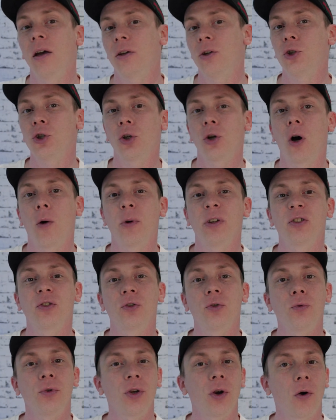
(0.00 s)
You should always
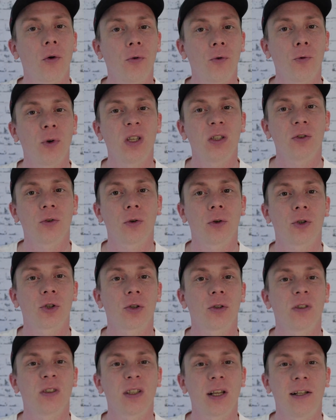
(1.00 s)
do your own research,
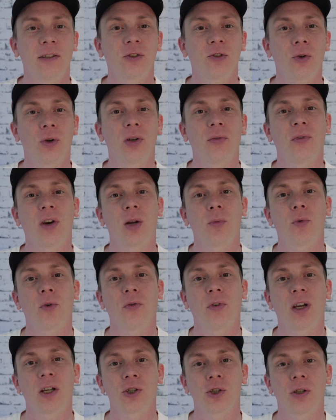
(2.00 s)
consult certified
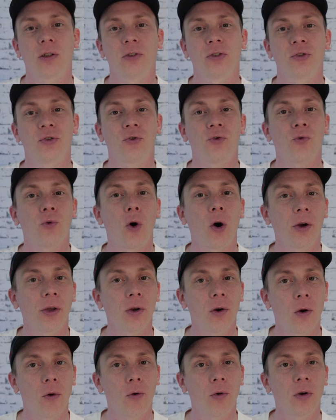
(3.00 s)
professionals, draw
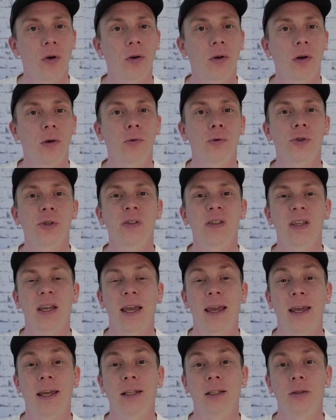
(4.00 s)
your own conclusions
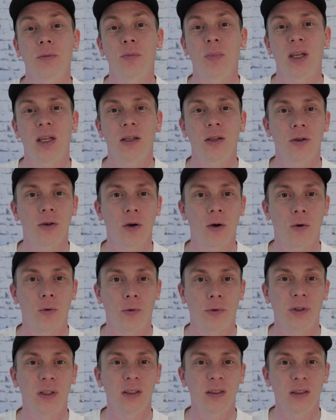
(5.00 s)
and make your
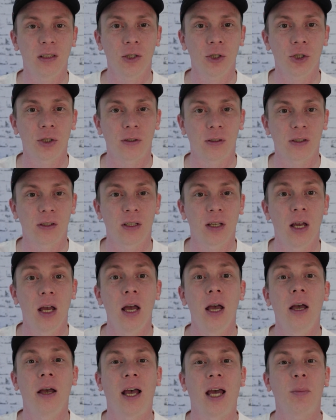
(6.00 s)
own decisions.
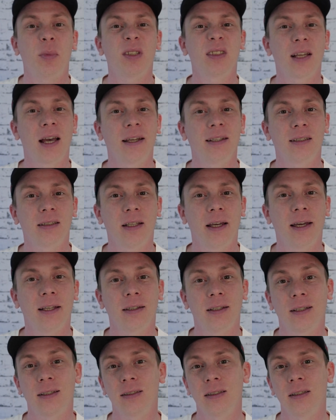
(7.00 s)
And besides
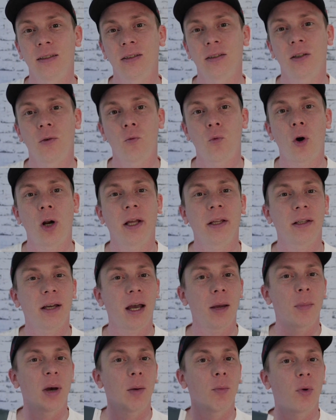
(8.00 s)
that, since the wallet
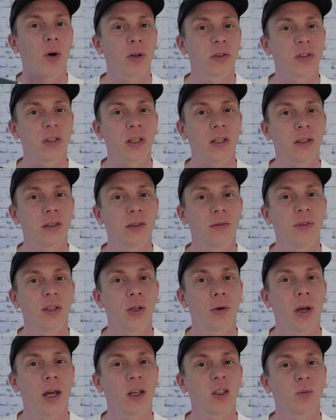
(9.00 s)
I'm unboxing in this
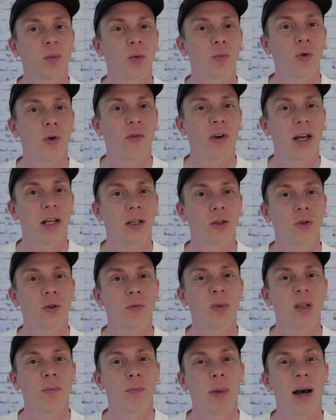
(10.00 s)
video has been provided
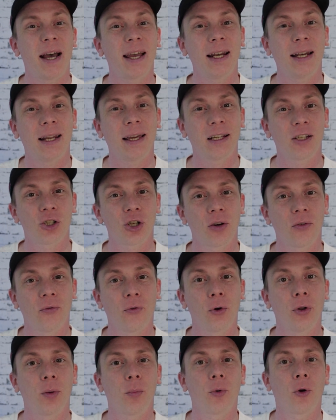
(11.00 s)
to me by Ledger
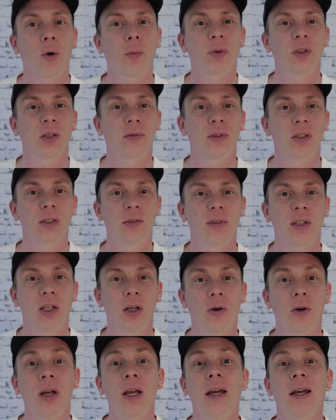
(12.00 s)
for the purpose of this
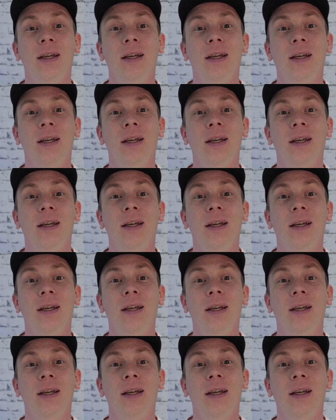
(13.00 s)
video